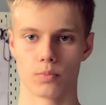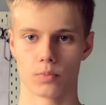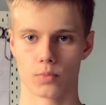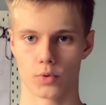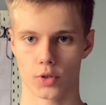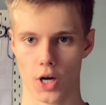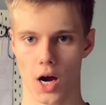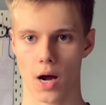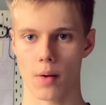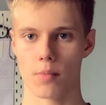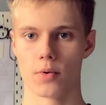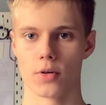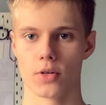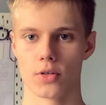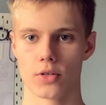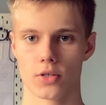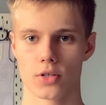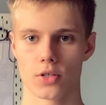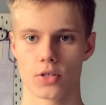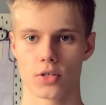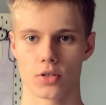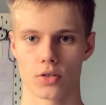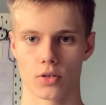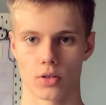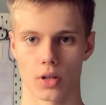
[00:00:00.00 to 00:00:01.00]

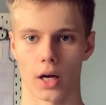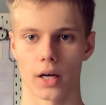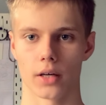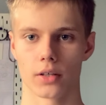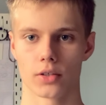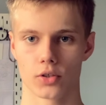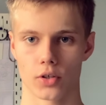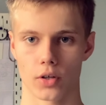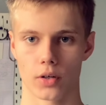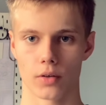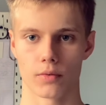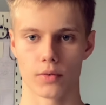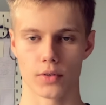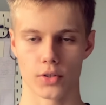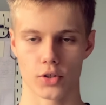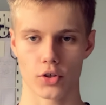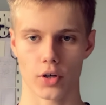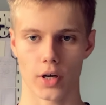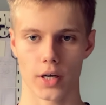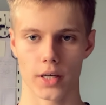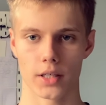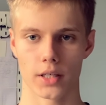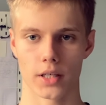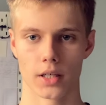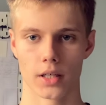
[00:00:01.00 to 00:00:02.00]
jammers, like for
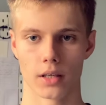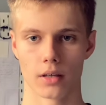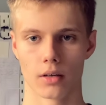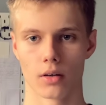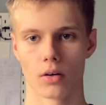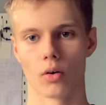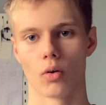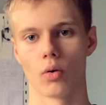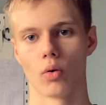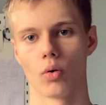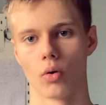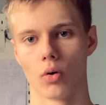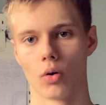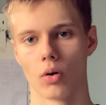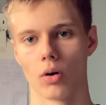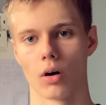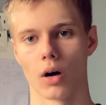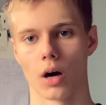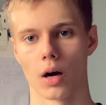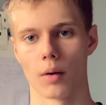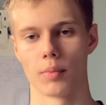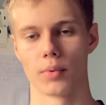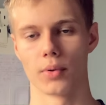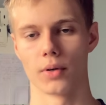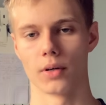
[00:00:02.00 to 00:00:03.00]
training,
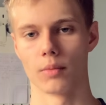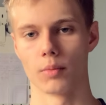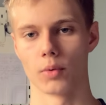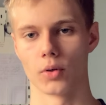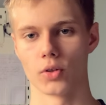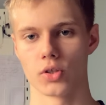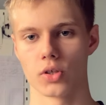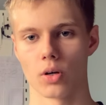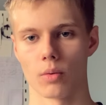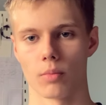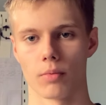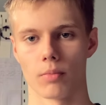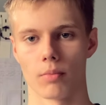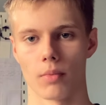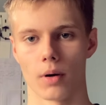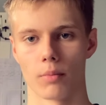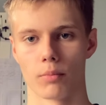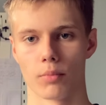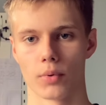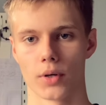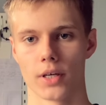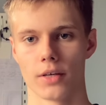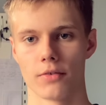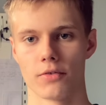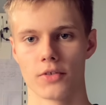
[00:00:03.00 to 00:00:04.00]
or I put them on top of my
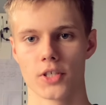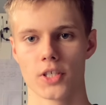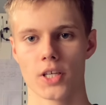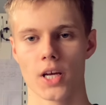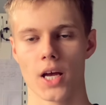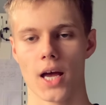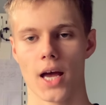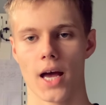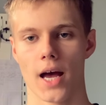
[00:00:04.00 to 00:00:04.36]
briefs,